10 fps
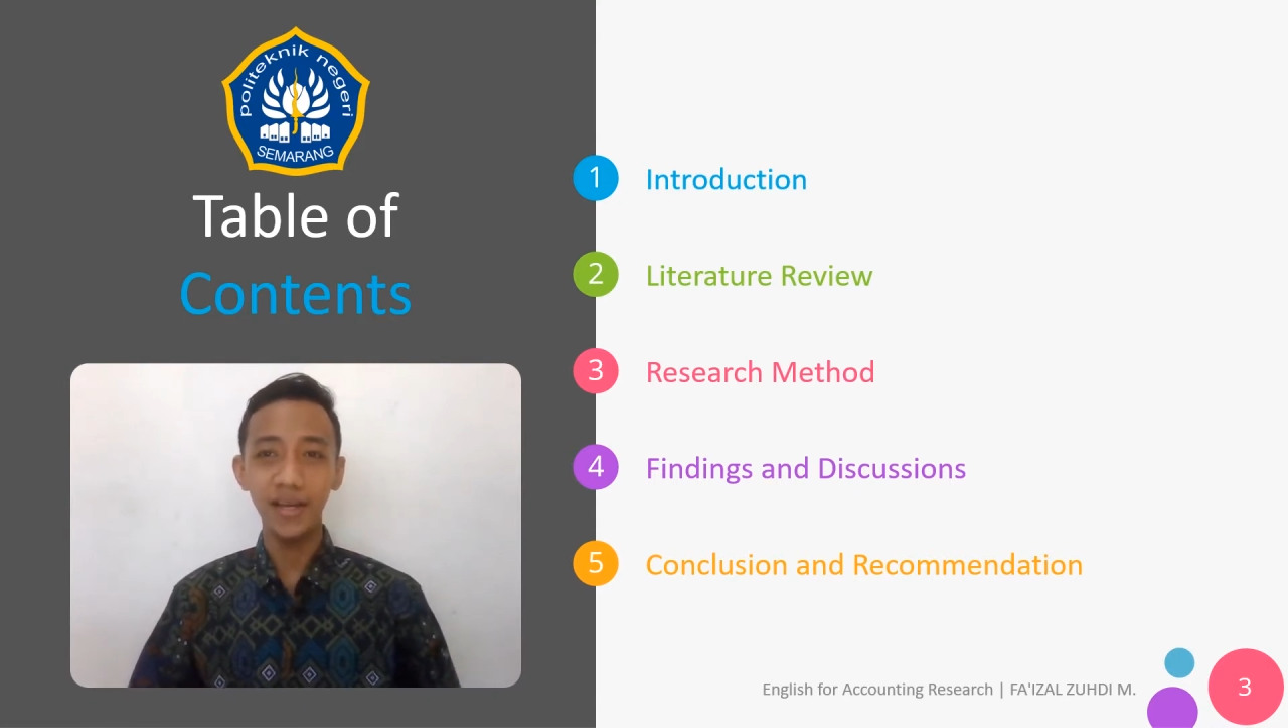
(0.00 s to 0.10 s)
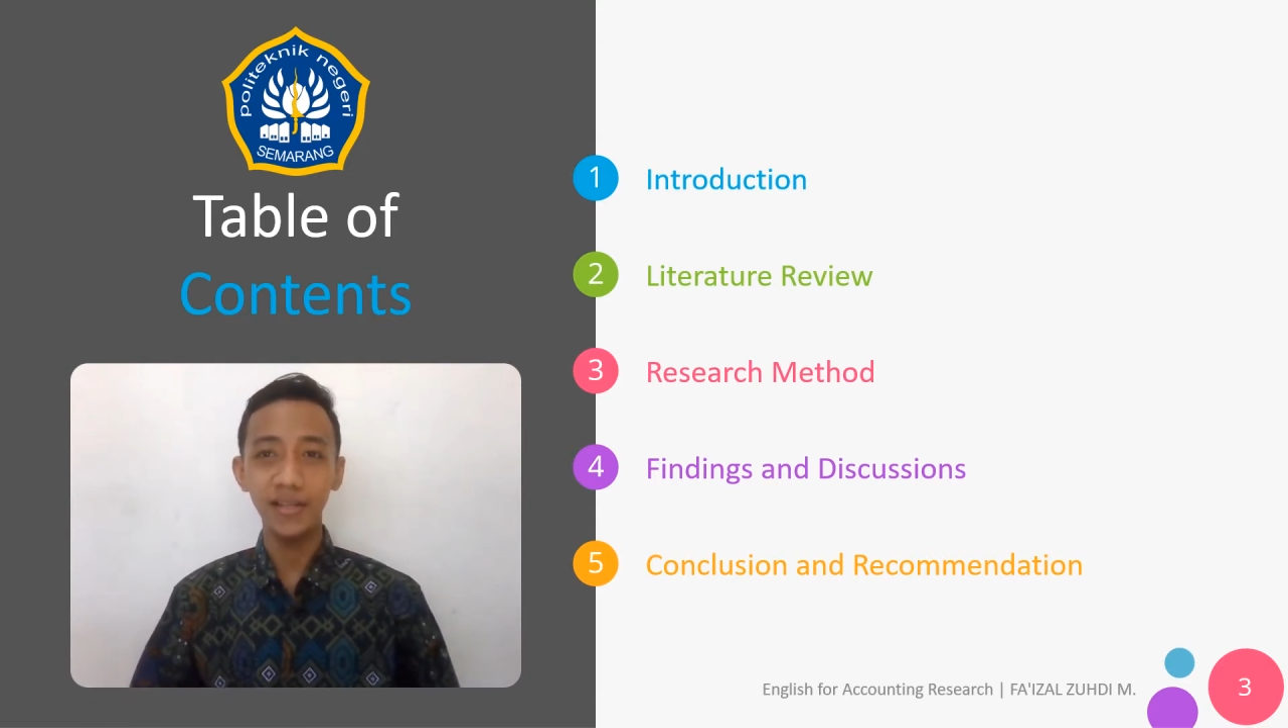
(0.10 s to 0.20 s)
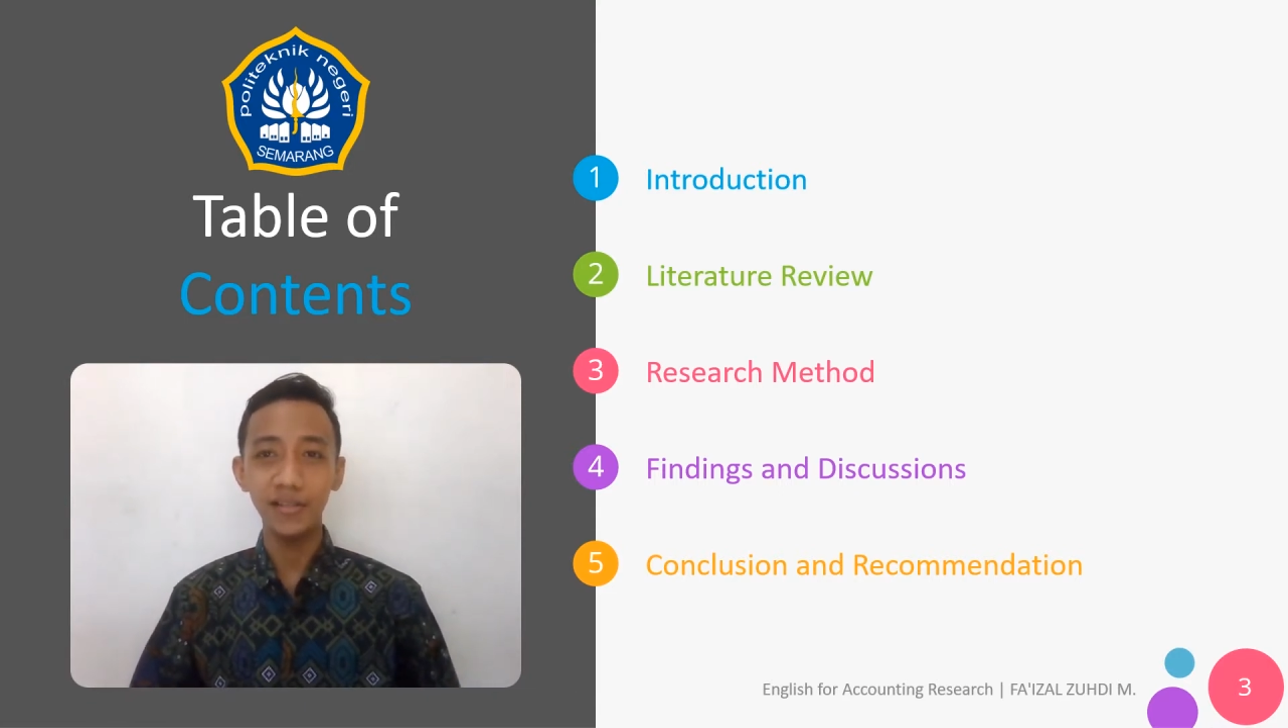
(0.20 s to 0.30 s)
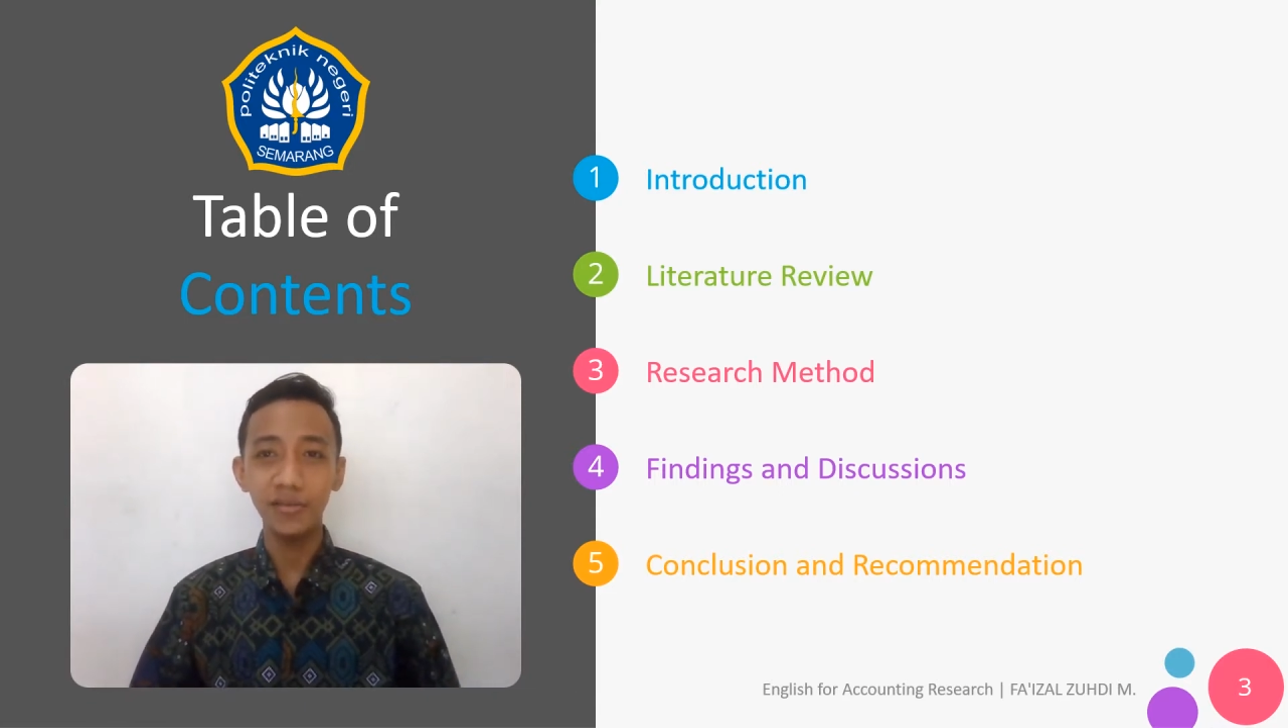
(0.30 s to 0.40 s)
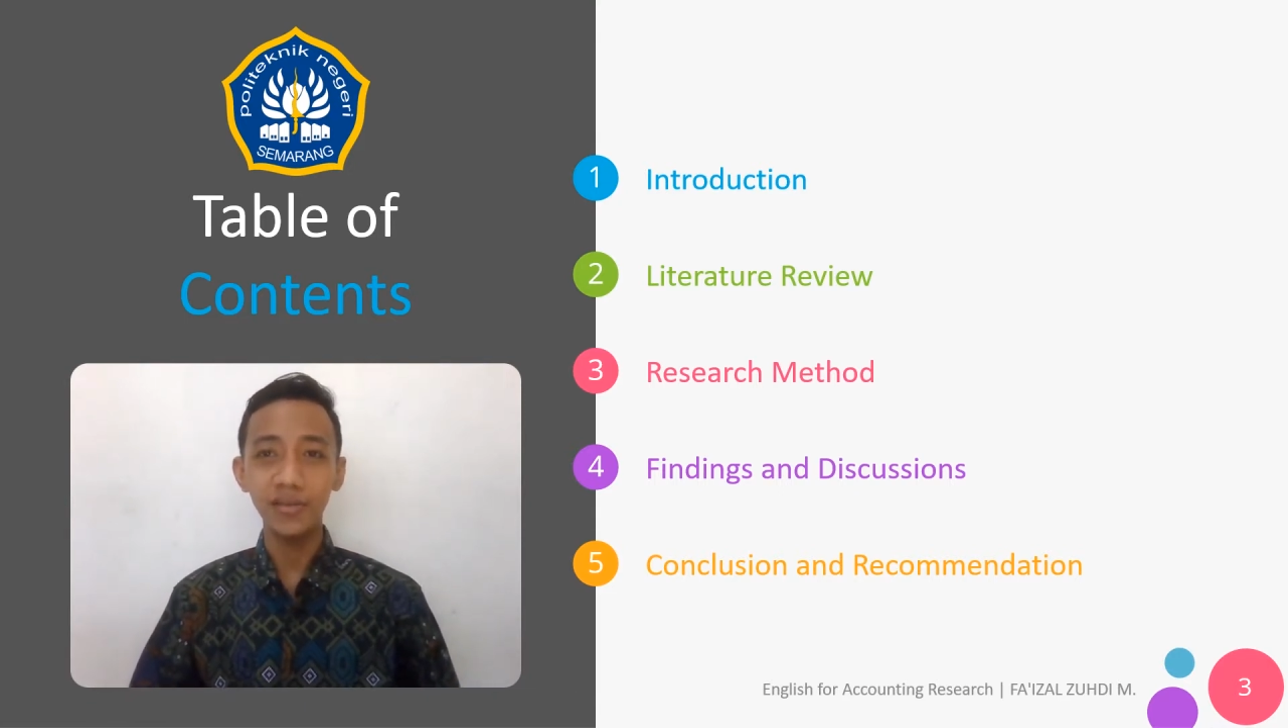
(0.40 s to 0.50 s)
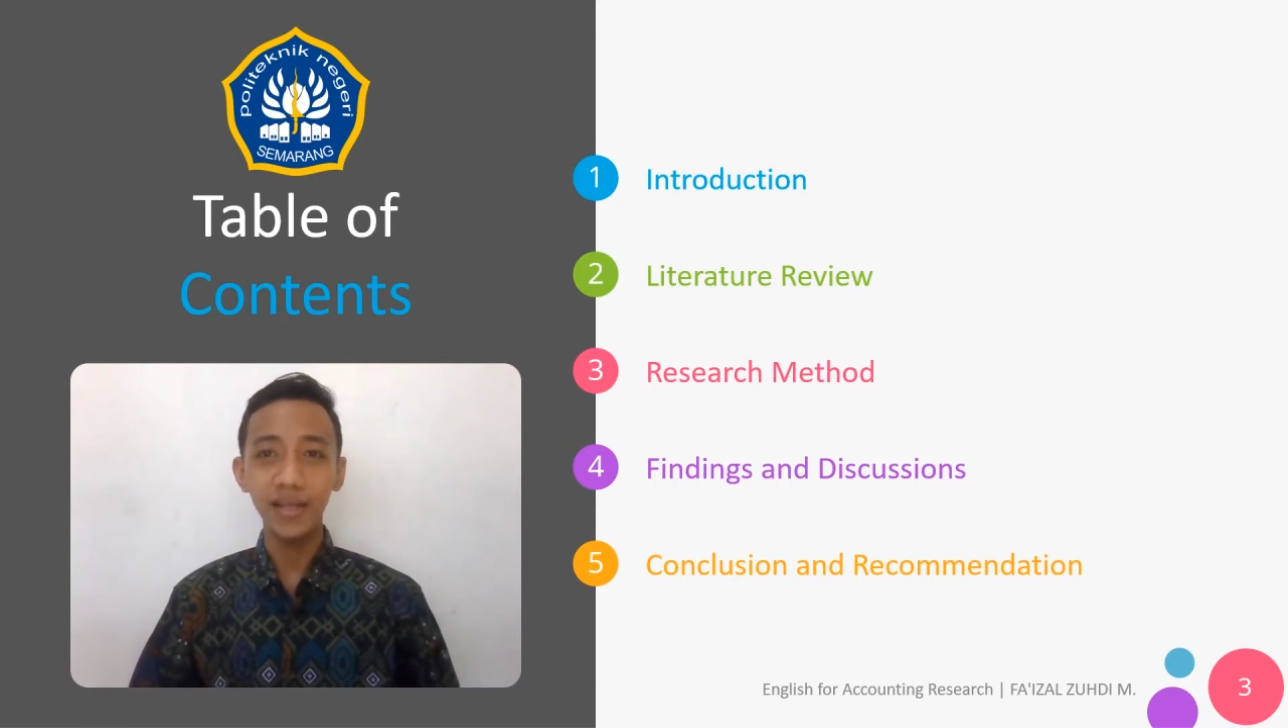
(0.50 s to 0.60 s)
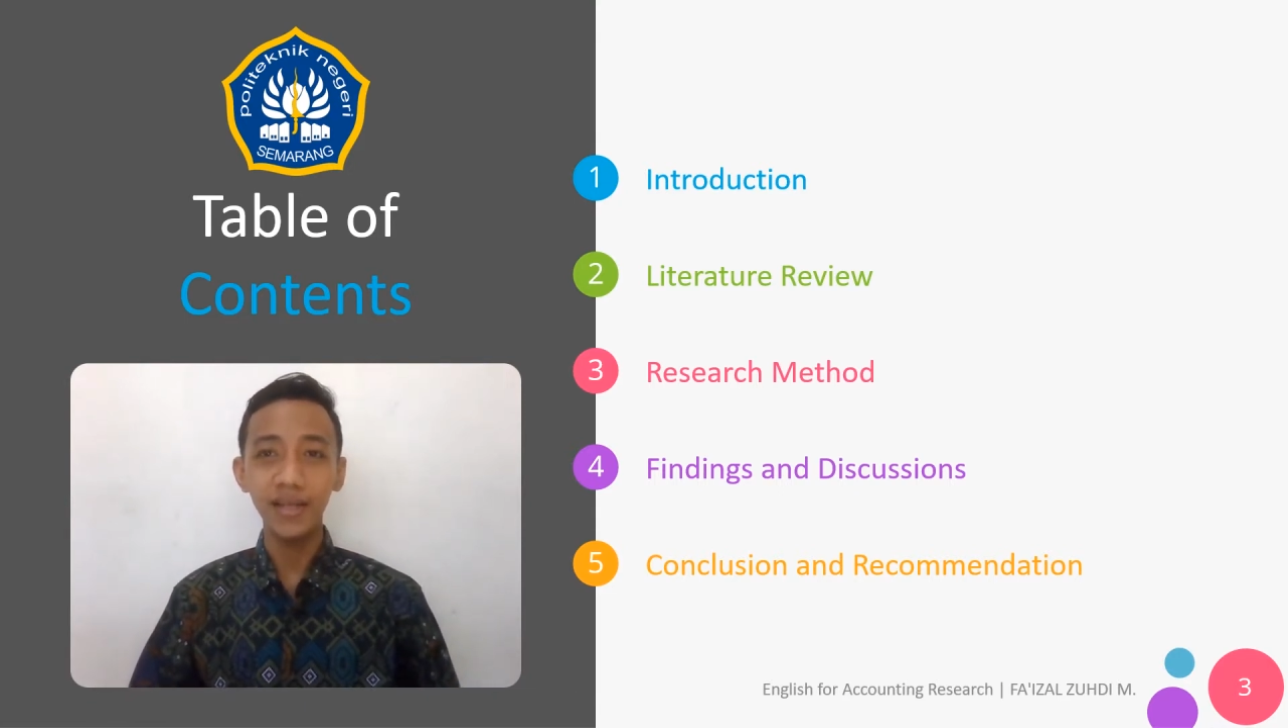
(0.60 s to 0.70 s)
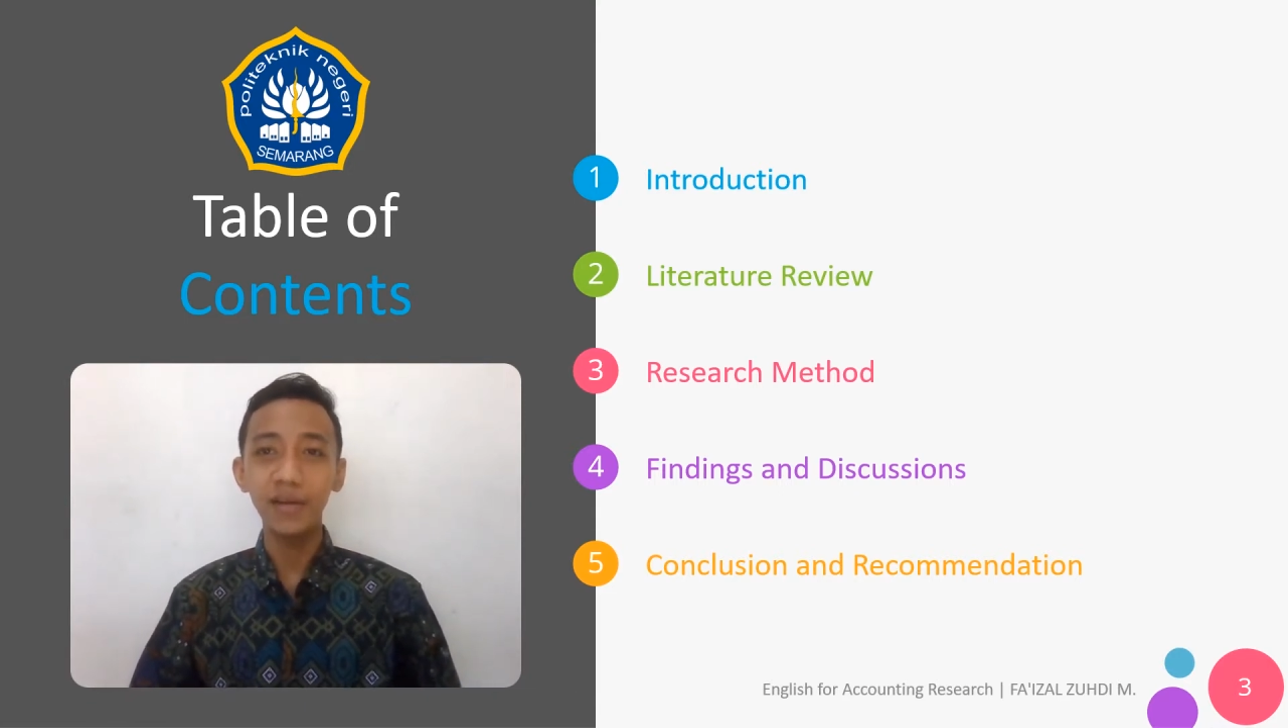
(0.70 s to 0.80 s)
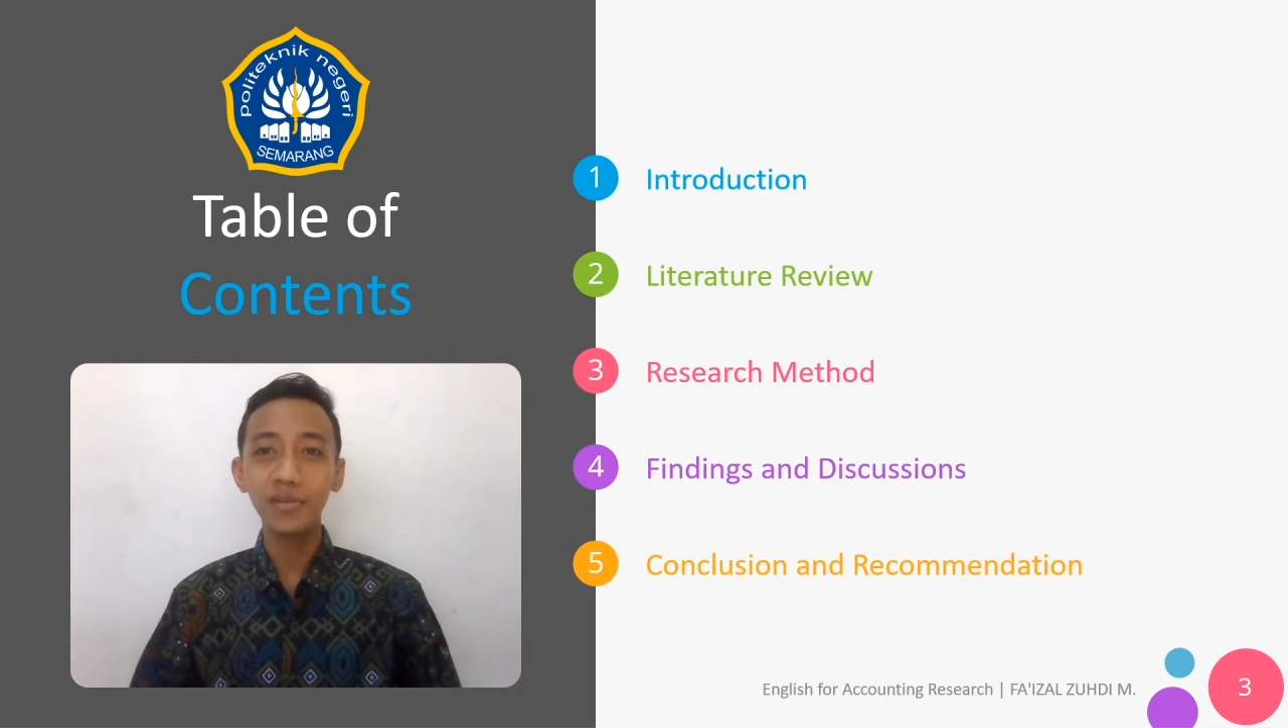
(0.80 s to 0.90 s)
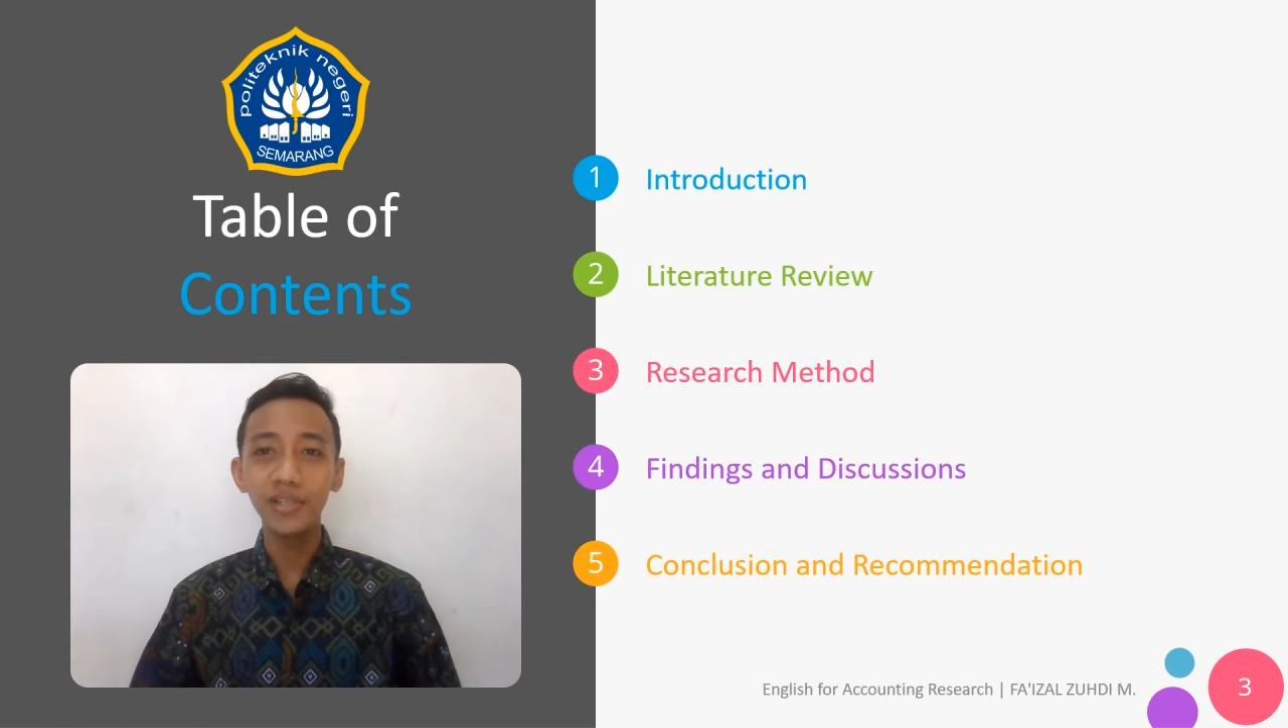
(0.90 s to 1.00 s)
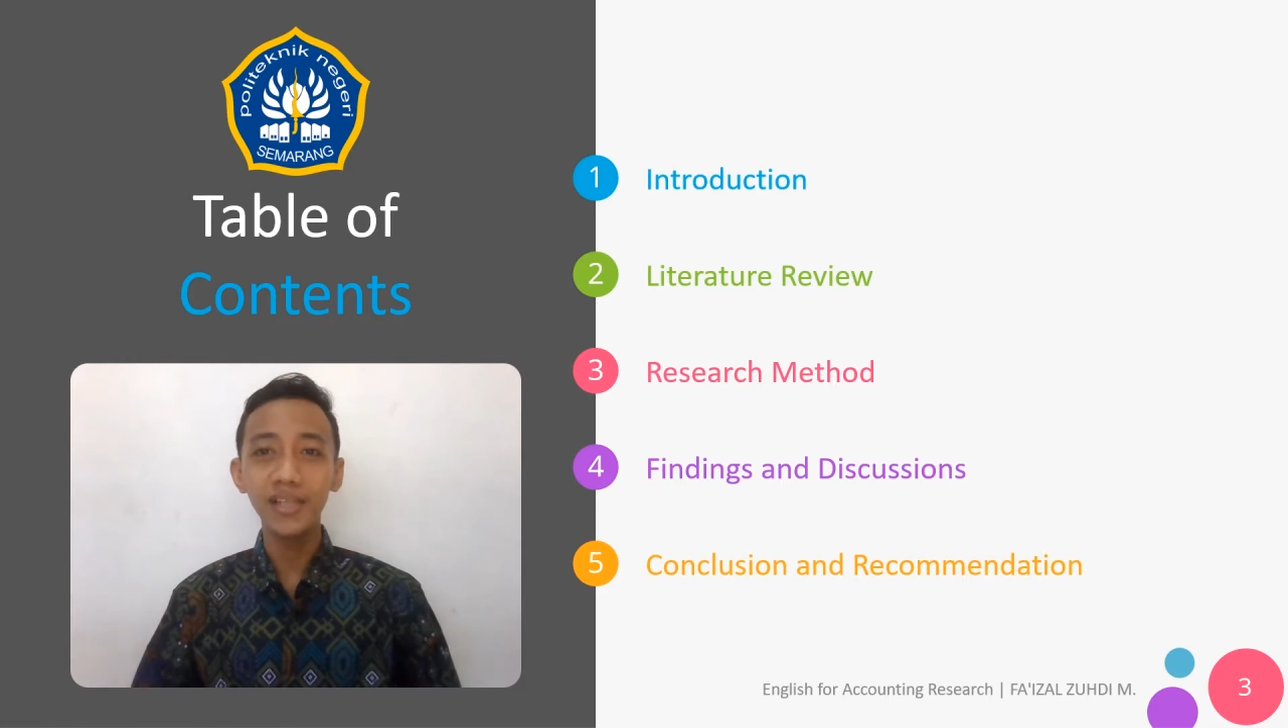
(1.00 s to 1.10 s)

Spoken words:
at Sultan Agung